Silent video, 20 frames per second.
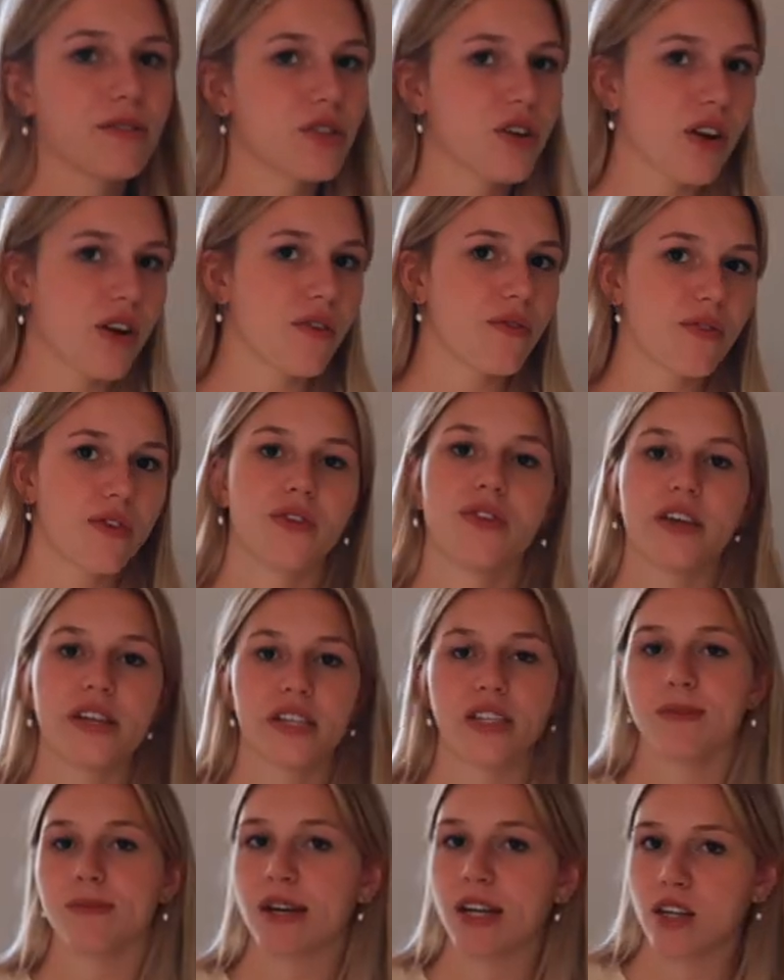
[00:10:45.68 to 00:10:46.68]
also got a few
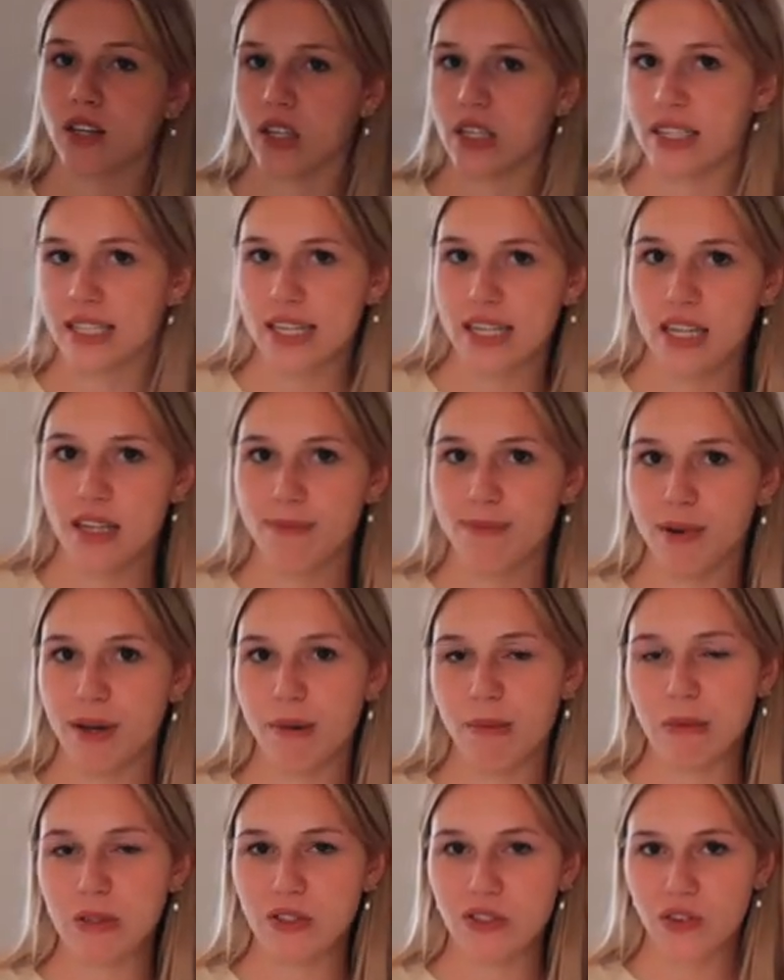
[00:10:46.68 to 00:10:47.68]
things in my closet,
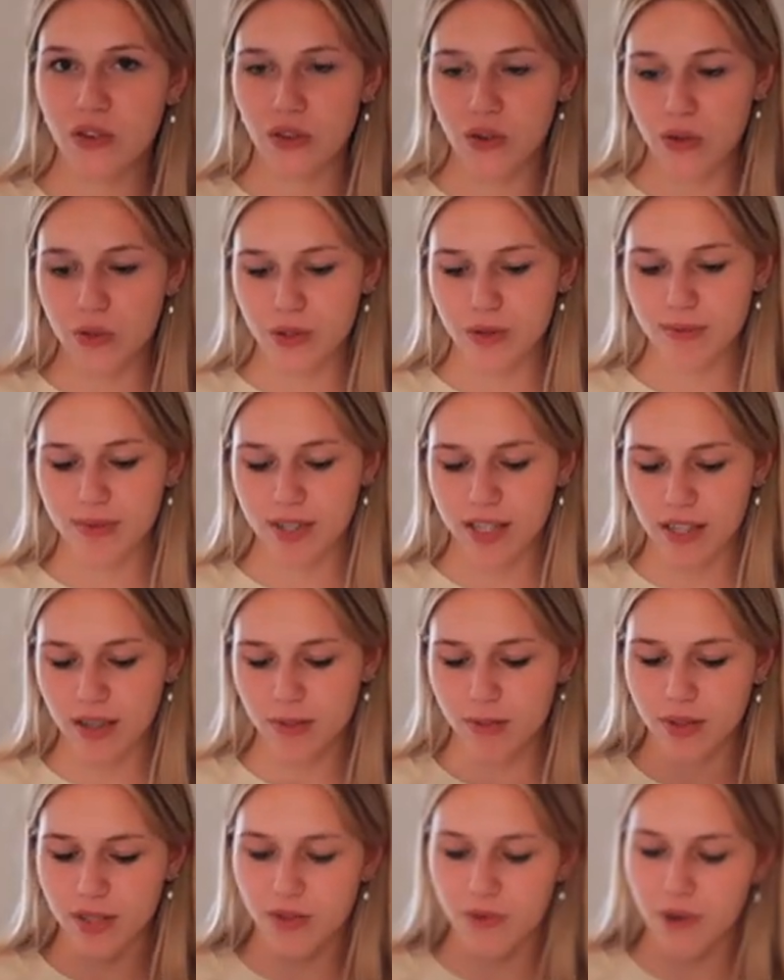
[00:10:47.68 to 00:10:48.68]
but most of those I'm gonna
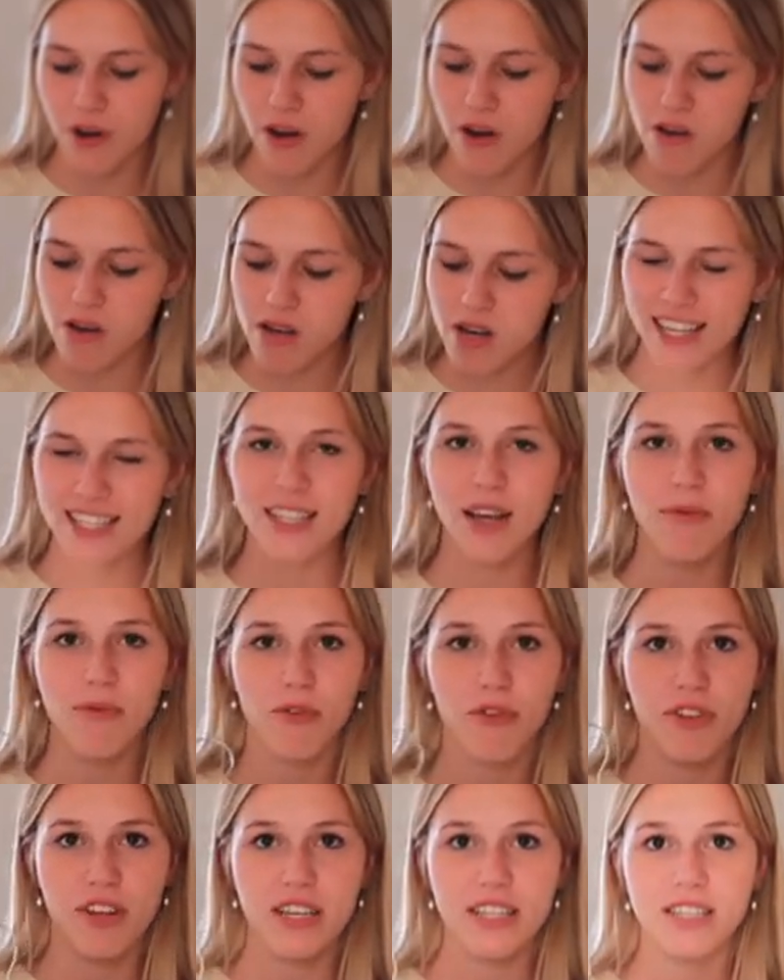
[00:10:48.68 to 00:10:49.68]
keep as well. Except
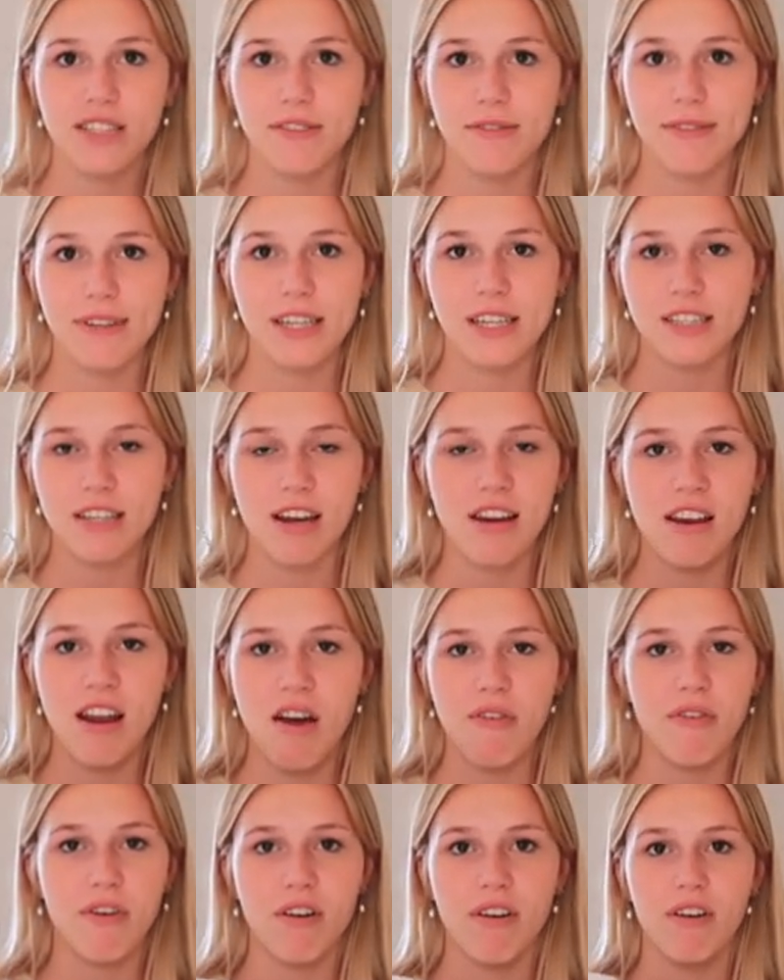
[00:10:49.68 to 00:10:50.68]
for this, because I
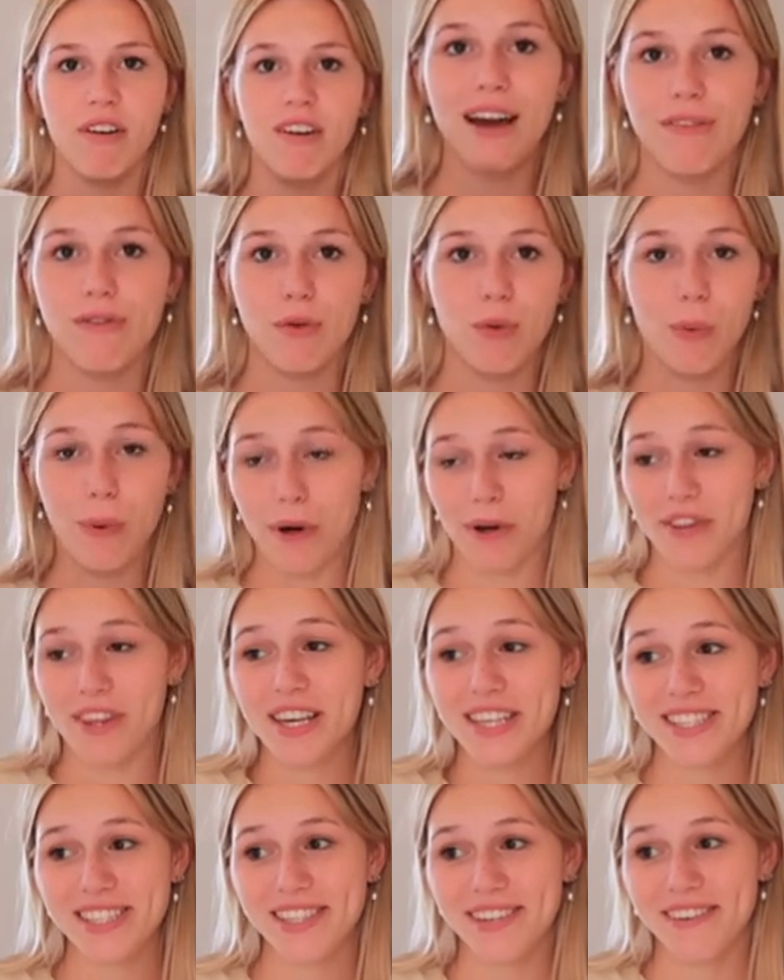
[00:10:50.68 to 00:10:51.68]
never ever wear
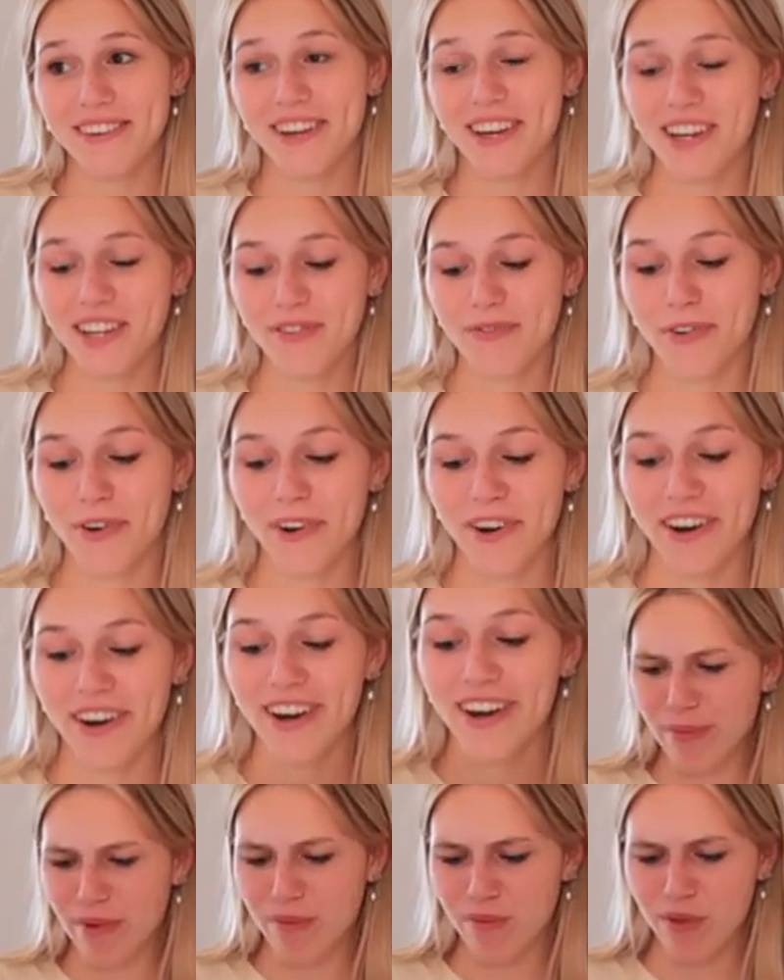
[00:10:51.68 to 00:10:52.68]
this anymore.
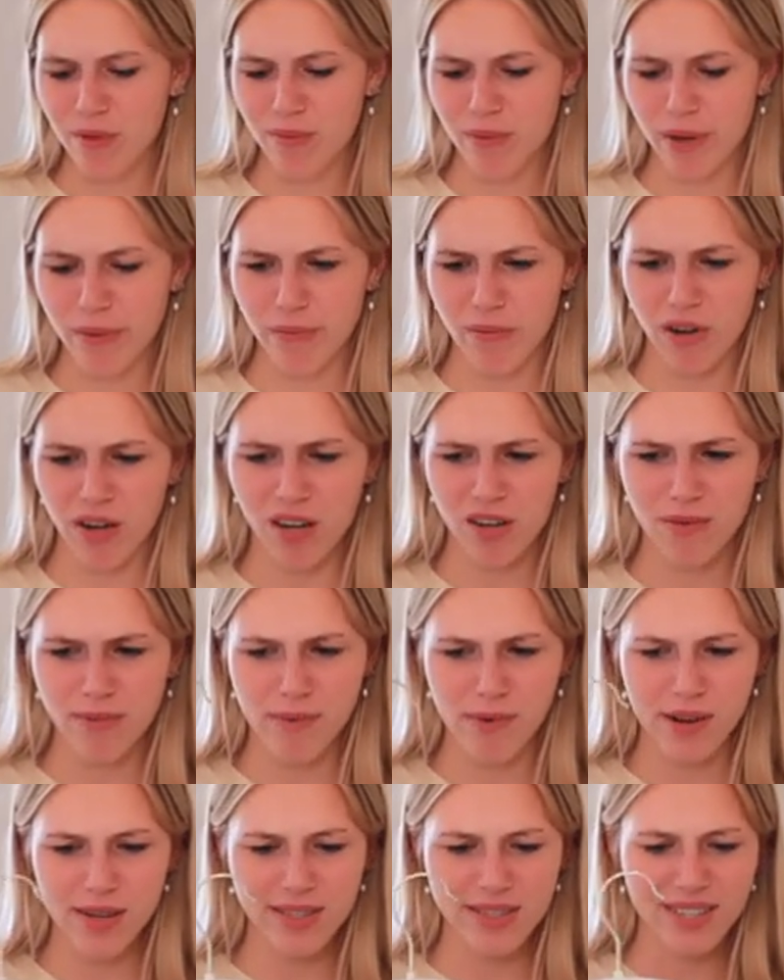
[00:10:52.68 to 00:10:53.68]
Maybe my mom
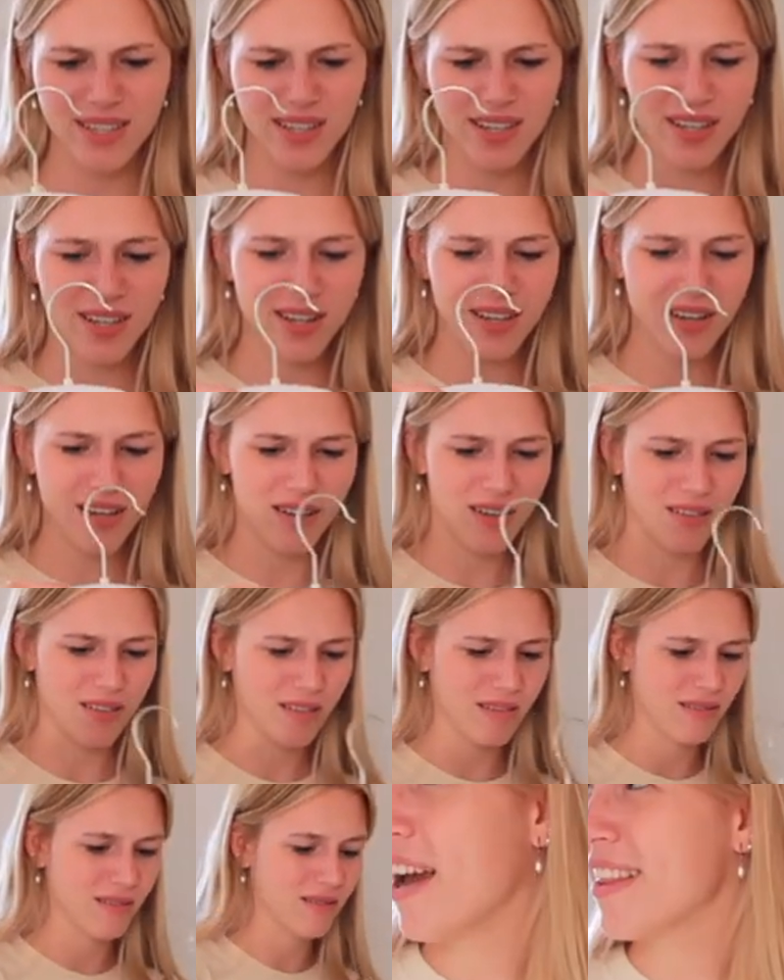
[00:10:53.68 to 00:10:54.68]
wants it, I don't
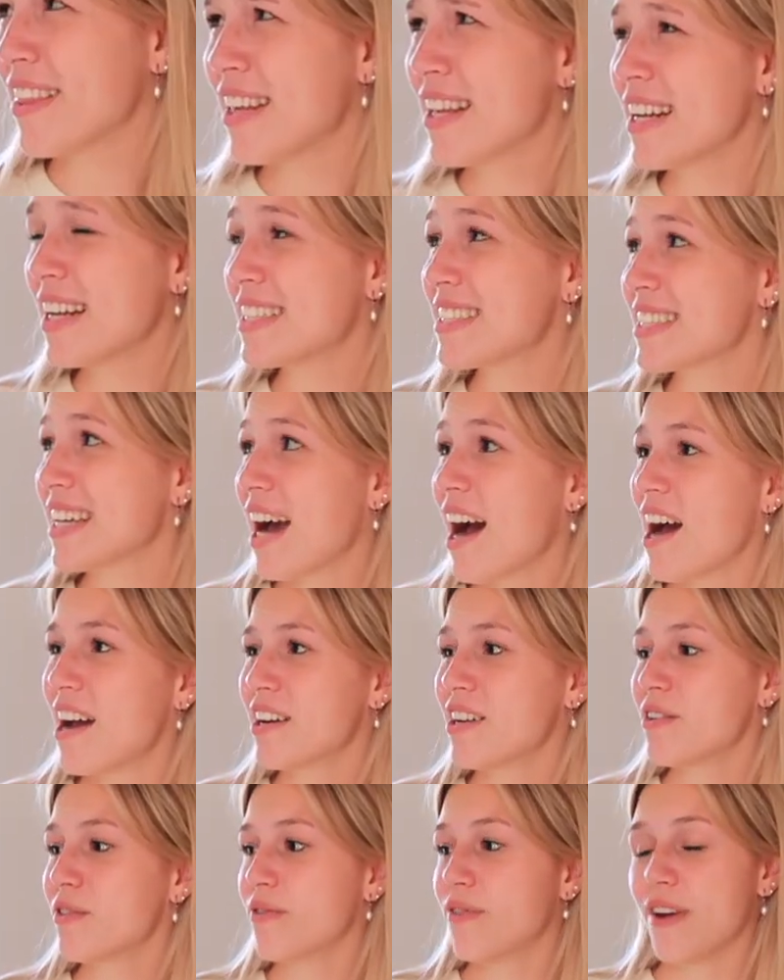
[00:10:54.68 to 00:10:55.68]
know. I think that's
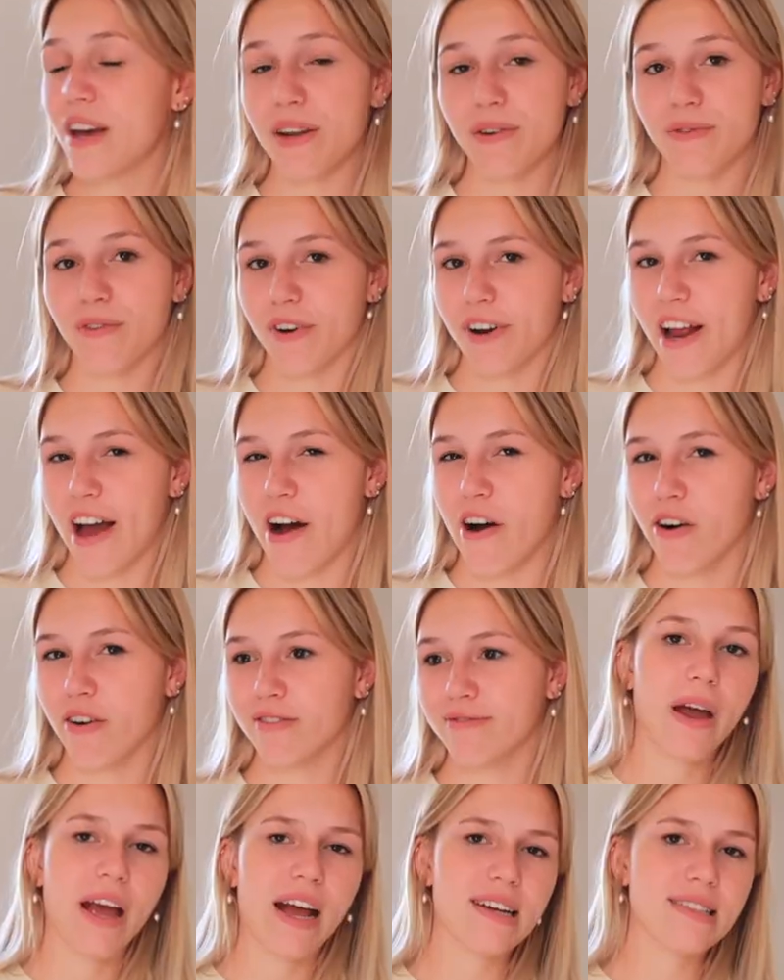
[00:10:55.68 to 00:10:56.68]
kind of it for now.
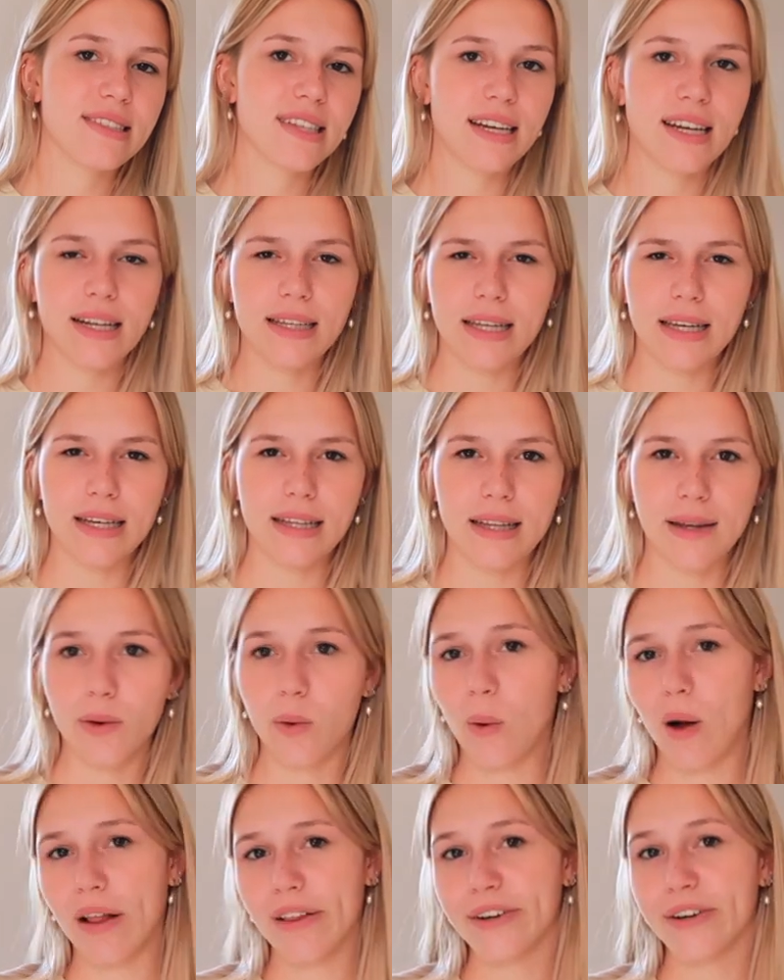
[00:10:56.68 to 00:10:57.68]
Pants I did like a little
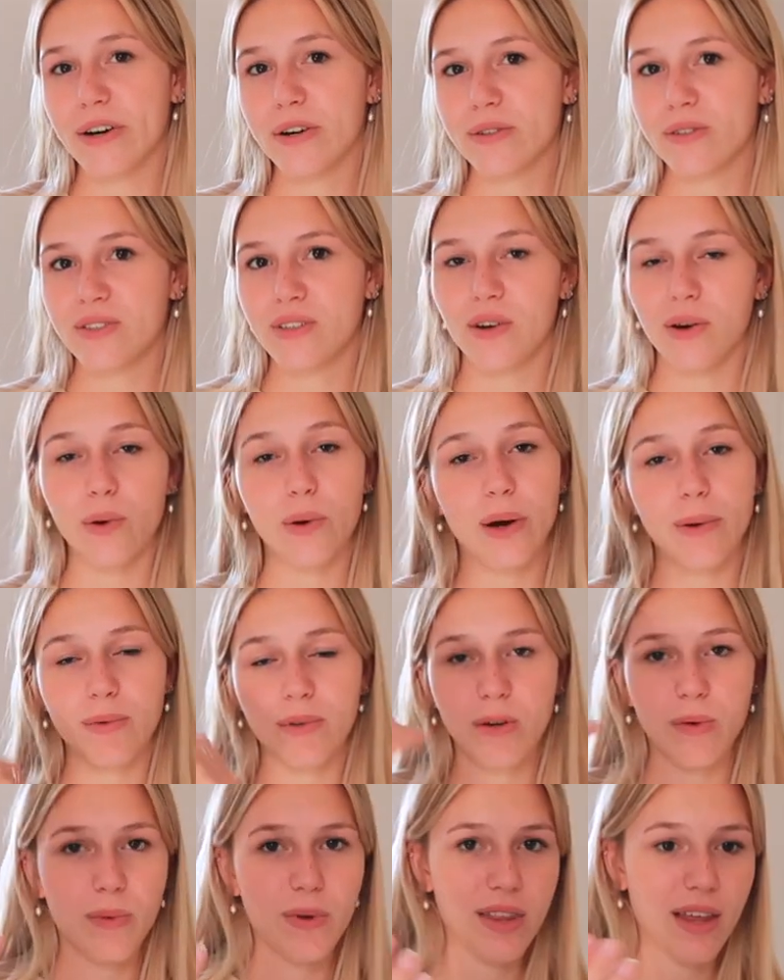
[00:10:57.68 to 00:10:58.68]
while ago, so I'm
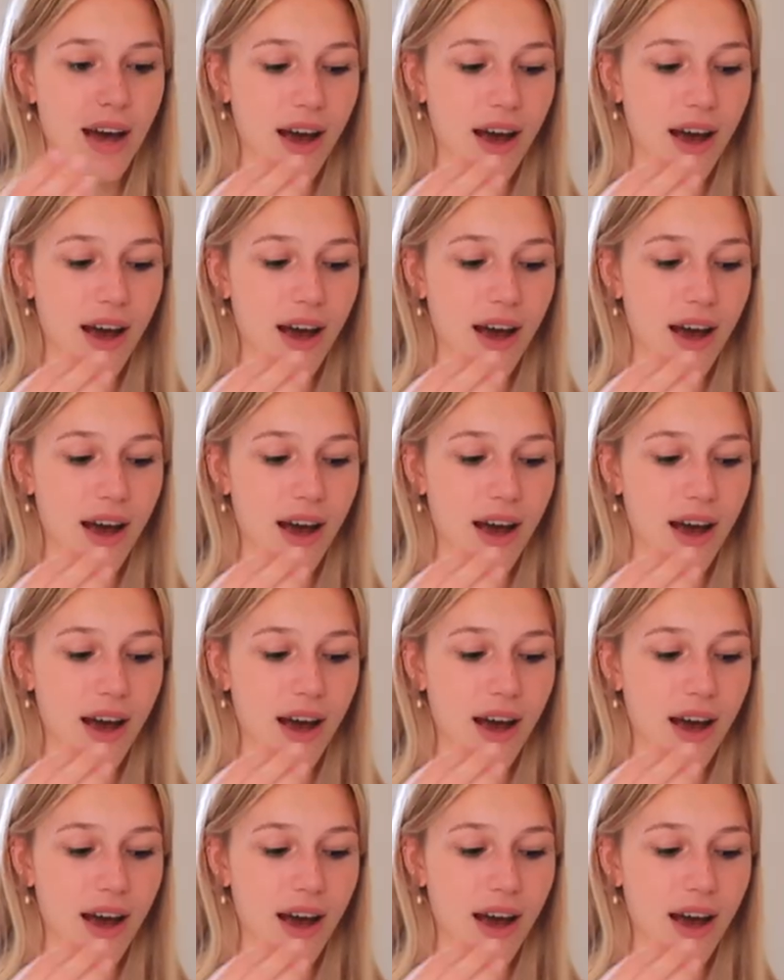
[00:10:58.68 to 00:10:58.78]
good with